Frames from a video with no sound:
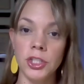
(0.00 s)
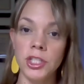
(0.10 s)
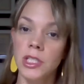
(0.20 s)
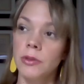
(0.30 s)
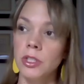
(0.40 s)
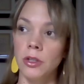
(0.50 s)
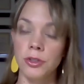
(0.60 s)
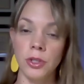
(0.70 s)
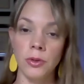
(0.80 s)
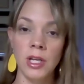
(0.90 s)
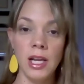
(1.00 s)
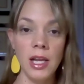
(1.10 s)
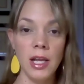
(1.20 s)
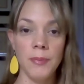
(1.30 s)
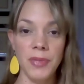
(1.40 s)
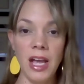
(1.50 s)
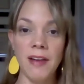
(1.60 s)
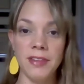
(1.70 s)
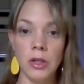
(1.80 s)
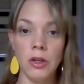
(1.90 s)
she was also
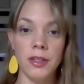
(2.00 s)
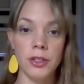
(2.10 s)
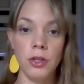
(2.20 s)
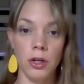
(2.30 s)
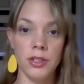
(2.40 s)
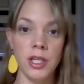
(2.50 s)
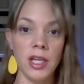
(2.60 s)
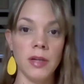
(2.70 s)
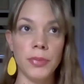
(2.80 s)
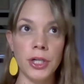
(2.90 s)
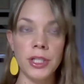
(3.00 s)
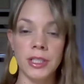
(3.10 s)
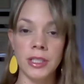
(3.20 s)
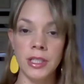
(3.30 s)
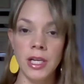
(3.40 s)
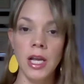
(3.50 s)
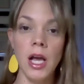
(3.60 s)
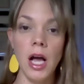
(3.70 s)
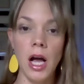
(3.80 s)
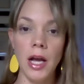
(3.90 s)
having all this toxic burden
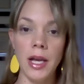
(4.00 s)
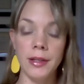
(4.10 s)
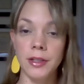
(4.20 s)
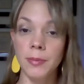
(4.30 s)
in her